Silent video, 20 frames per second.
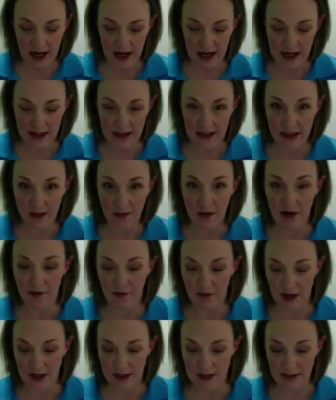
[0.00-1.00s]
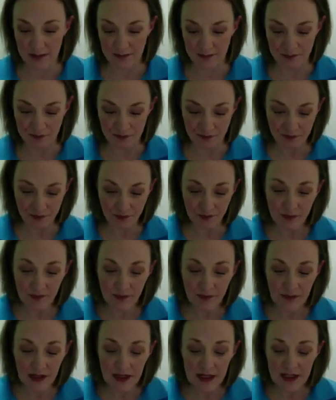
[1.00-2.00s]
easiest way to find it
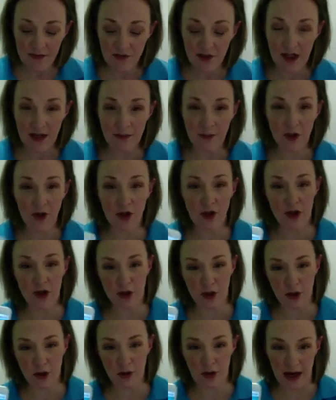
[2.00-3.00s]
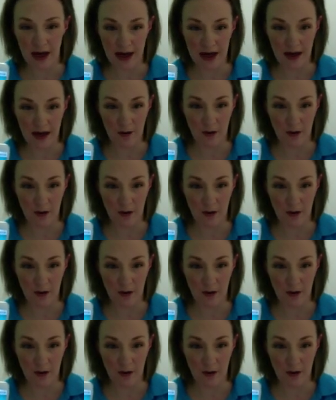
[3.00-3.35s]
is if you jump onto our